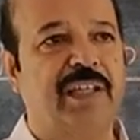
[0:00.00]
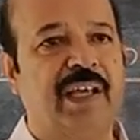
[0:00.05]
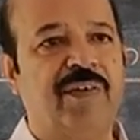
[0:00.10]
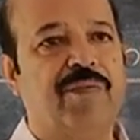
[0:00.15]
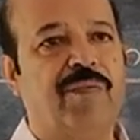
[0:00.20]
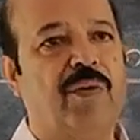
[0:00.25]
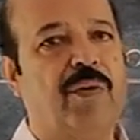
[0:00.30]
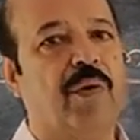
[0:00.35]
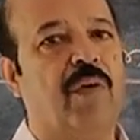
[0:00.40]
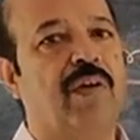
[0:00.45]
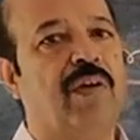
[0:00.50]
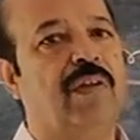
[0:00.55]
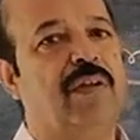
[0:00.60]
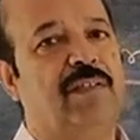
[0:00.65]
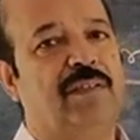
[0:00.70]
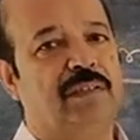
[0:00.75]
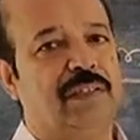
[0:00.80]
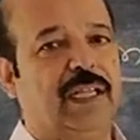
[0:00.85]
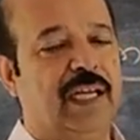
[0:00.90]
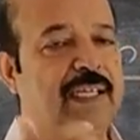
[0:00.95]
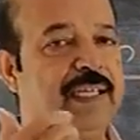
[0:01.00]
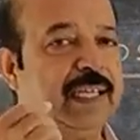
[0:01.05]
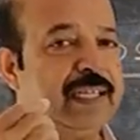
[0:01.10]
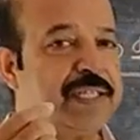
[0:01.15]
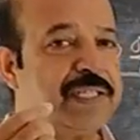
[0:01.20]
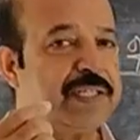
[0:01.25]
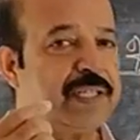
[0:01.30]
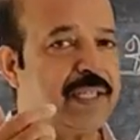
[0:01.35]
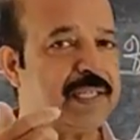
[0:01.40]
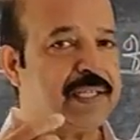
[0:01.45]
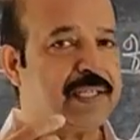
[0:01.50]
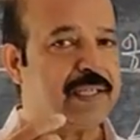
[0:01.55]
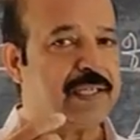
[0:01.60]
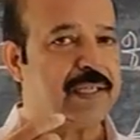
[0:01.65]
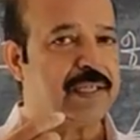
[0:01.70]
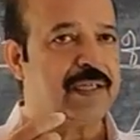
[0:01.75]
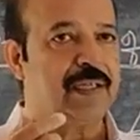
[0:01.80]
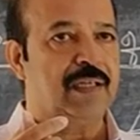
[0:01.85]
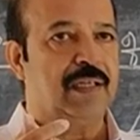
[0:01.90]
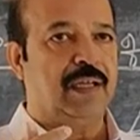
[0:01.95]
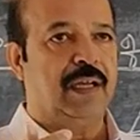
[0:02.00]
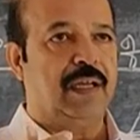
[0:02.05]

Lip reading: Therefore, the distance